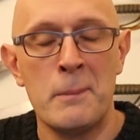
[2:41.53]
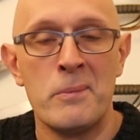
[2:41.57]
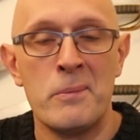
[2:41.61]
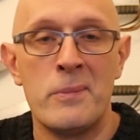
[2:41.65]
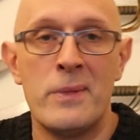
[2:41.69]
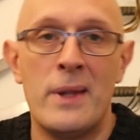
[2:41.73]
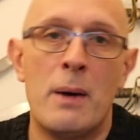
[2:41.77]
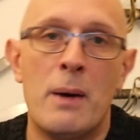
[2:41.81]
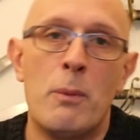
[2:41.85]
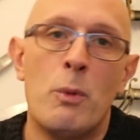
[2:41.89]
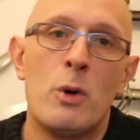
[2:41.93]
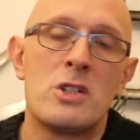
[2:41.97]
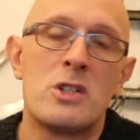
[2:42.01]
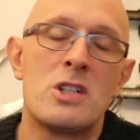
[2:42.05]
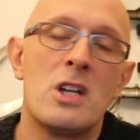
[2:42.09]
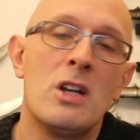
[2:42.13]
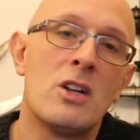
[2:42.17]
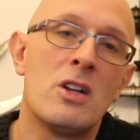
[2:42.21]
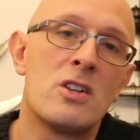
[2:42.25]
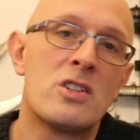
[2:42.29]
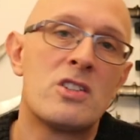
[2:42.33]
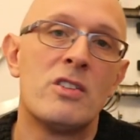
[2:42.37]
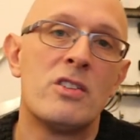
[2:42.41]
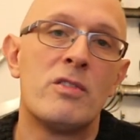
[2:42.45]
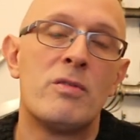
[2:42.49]
Now, what a
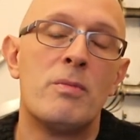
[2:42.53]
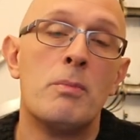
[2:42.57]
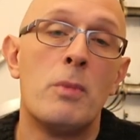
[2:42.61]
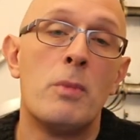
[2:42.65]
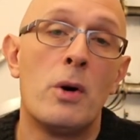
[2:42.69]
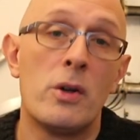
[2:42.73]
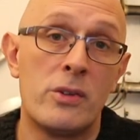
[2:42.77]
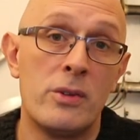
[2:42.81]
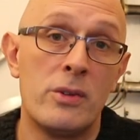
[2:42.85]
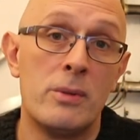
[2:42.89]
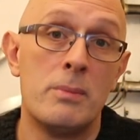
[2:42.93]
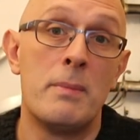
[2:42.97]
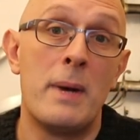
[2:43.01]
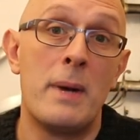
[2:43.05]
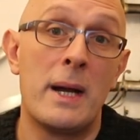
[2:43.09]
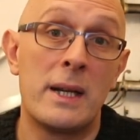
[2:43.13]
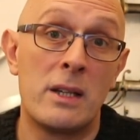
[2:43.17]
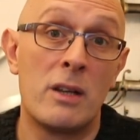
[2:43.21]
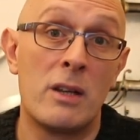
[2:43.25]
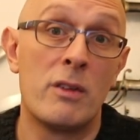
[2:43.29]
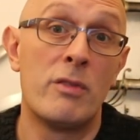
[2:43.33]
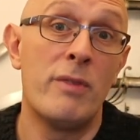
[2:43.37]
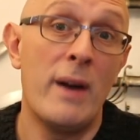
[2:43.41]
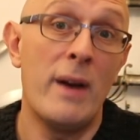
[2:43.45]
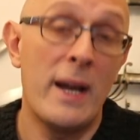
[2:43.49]
lot of modern
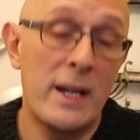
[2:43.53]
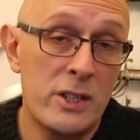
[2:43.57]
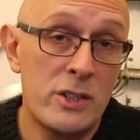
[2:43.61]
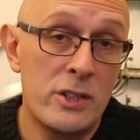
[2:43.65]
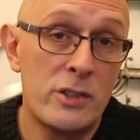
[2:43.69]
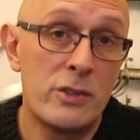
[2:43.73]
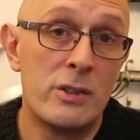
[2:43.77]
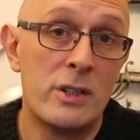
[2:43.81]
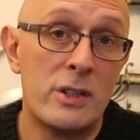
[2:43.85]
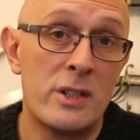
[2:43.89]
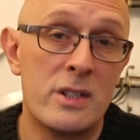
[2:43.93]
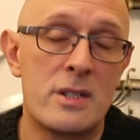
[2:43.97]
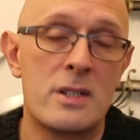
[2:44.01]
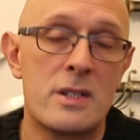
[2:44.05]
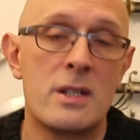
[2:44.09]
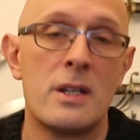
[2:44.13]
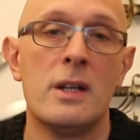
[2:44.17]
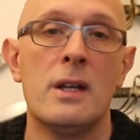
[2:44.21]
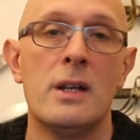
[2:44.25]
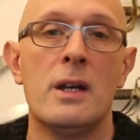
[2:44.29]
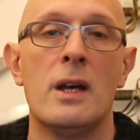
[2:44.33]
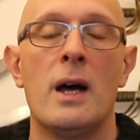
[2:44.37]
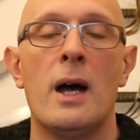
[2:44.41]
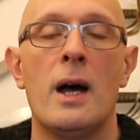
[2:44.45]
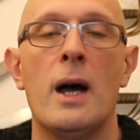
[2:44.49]
manufacturers
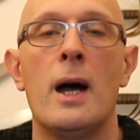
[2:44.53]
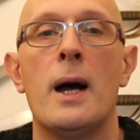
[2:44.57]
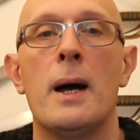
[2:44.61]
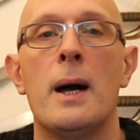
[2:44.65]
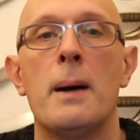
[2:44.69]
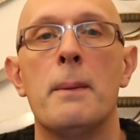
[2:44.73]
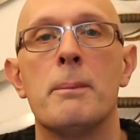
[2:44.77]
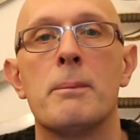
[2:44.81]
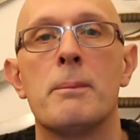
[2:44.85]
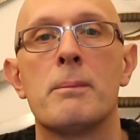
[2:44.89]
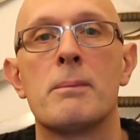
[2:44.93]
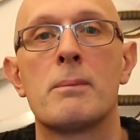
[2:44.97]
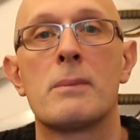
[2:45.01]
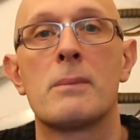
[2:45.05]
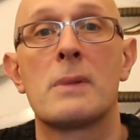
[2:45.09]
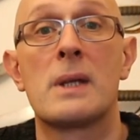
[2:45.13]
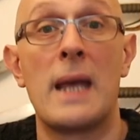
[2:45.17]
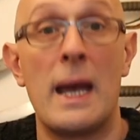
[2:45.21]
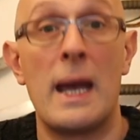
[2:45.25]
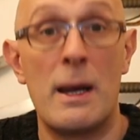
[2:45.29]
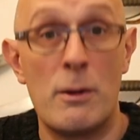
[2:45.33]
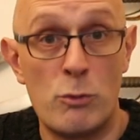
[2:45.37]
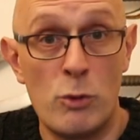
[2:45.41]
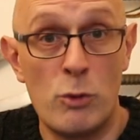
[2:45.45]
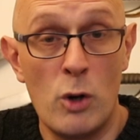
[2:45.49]

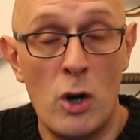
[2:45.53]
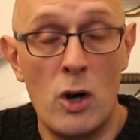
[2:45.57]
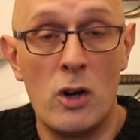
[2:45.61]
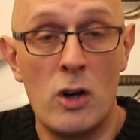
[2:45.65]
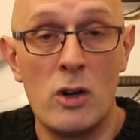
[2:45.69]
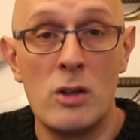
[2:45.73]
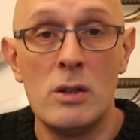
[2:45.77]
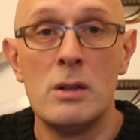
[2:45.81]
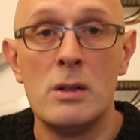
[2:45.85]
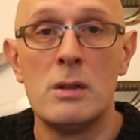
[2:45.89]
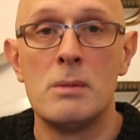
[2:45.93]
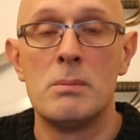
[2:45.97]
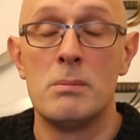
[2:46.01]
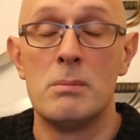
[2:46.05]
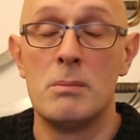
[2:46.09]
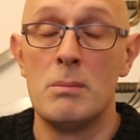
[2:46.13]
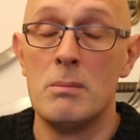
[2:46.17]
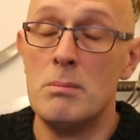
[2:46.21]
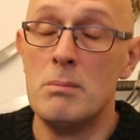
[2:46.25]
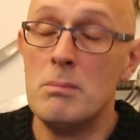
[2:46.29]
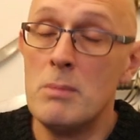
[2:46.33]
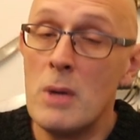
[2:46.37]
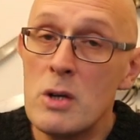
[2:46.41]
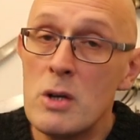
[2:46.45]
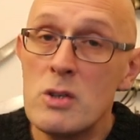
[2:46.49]
get wrong,
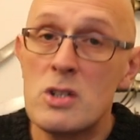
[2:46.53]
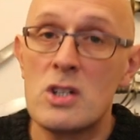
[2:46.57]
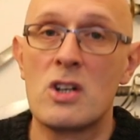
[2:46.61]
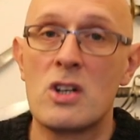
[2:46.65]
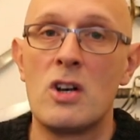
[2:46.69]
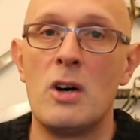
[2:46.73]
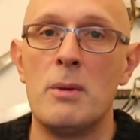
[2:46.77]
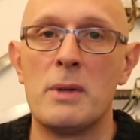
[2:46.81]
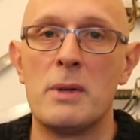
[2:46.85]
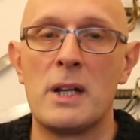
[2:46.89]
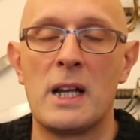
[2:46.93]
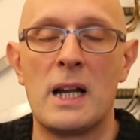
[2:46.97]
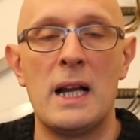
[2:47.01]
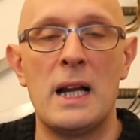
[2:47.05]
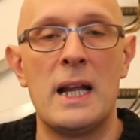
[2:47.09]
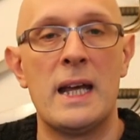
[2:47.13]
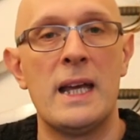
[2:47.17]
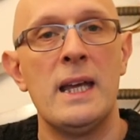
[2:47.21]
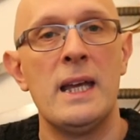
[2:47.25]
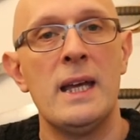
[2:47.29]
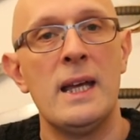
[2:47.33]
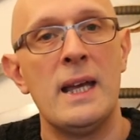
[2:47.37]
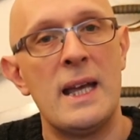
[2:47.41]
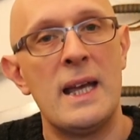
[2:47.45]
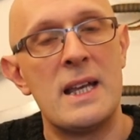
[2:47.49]
most
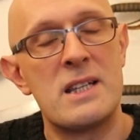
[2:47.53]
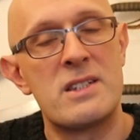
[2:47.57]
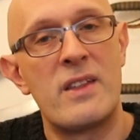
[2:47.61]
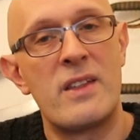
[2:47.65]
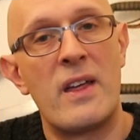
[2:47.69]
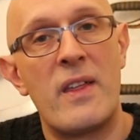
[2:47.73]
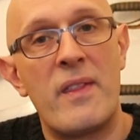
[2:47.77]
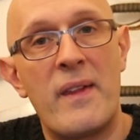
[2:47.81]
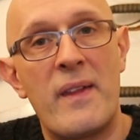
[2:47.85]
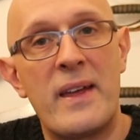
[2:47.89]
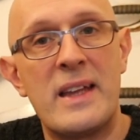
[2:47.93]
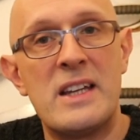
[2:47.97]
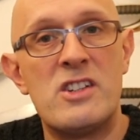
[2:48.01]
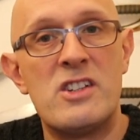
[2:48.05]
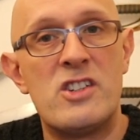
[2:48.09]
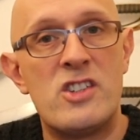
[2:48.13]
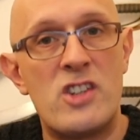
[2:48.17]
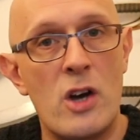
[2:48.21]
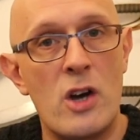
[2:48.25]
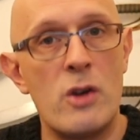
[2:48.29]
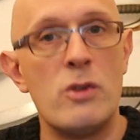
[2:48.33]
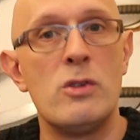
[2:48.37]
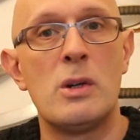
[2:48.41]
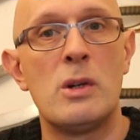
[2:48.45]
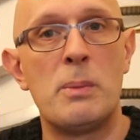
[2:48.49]
commonly, is that they
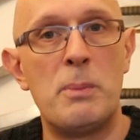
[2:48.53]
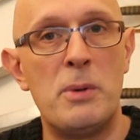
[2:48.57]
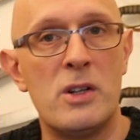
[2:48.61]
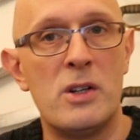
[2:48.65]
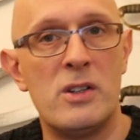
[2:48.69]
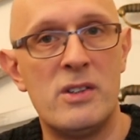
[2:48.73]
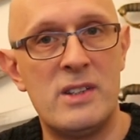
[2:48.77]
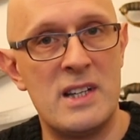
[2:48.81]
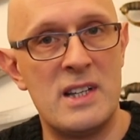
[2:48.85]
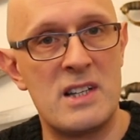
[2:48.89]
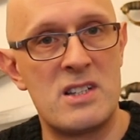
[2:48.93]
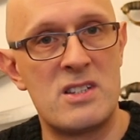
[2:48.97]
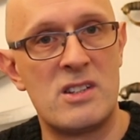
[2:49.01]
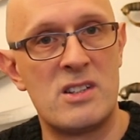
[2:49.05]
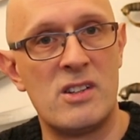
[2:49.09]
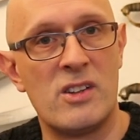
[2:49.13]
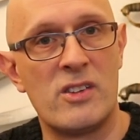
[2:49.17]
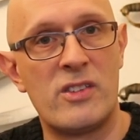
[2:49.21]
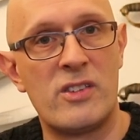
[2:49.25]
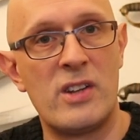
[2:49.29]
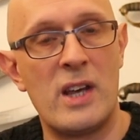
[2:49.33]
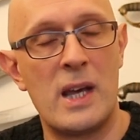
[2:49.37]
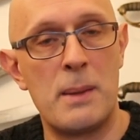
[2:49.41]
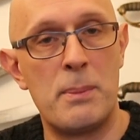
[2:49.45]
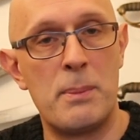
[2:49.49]
don't put distal
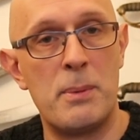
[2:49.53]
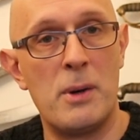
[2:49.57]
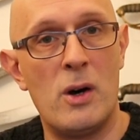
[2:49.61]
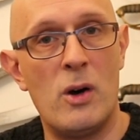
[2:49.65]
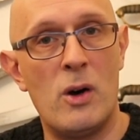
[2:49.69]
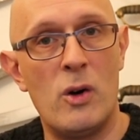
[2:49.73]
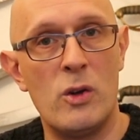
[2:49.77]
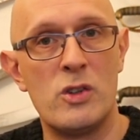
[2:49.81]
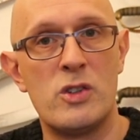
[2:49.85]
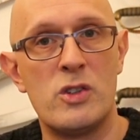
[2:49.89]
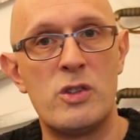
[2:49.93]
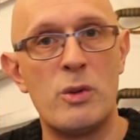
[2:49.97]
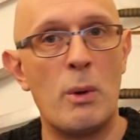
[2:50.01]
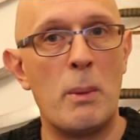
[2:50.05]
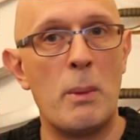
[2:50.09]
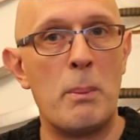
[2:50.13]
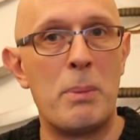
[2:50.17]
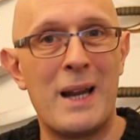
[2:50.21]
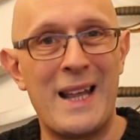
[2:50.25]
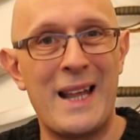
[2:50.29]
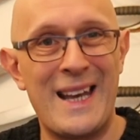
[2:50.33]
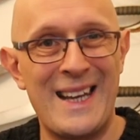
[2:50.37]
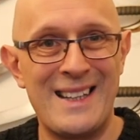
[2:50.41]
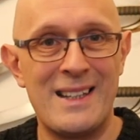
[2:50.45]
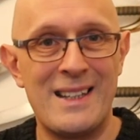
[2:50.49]
taper onto a
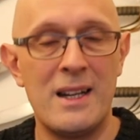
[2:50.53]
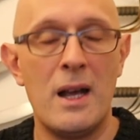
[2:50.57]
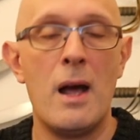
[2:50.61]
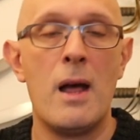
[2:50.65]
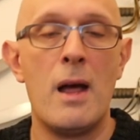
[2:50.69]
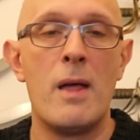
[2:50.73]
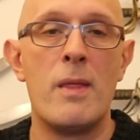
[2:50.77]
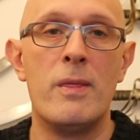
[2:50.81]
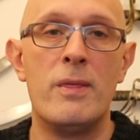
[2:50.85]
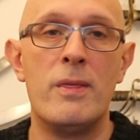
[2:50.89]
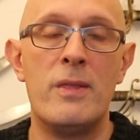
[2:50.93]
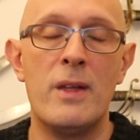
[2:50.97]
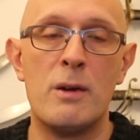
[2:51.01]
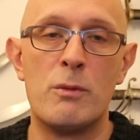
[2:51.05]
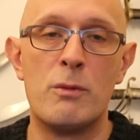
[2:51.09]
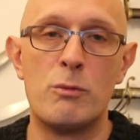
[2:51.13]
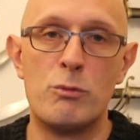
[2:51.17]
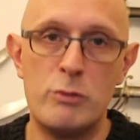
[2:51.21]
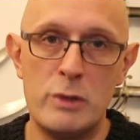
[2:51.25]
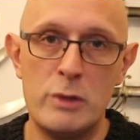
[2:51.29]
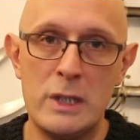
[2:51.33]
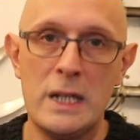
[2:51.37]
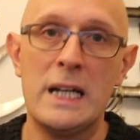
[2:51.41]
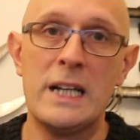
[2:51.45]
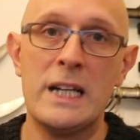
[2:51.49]
blade that
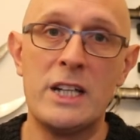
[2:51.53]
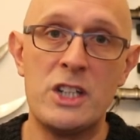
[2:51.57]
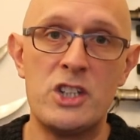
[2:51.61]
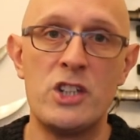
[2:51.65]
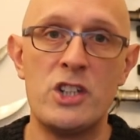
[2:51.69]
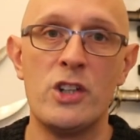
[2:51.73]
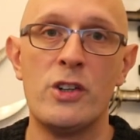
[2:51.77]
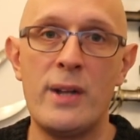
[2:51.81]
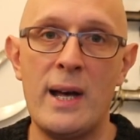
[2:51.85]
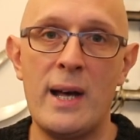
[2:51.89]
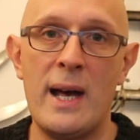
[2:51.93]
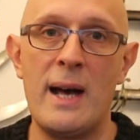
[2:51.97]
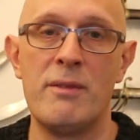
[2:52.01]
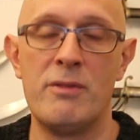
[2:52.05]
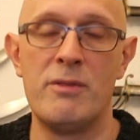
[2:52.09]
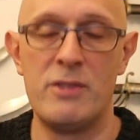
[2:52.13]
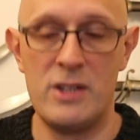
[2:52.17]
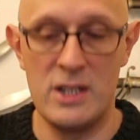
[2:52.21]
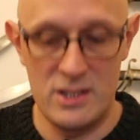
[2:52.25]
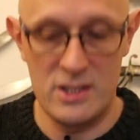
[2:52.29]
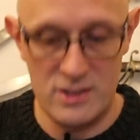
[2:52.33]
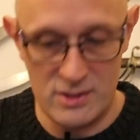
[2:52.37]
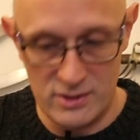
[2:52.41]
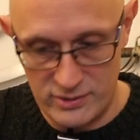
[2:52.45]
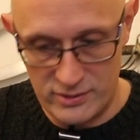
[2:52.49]
really should have
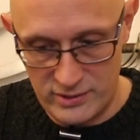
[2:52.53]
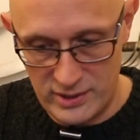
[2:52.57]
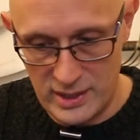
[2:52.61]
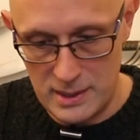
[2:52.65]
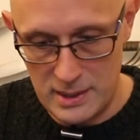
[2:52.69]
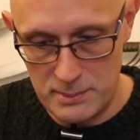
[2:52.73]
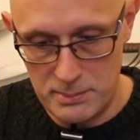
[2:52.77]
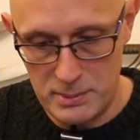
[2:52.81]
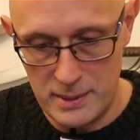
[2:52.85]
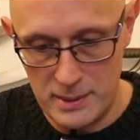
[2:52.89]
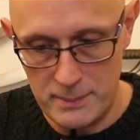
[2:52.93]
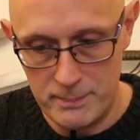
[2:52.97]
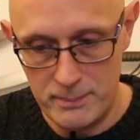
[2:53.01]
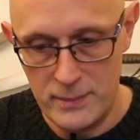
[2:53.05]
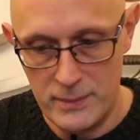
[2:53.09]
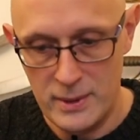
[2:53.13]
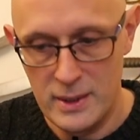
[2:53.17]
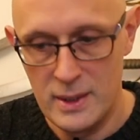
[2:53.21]
distal taper.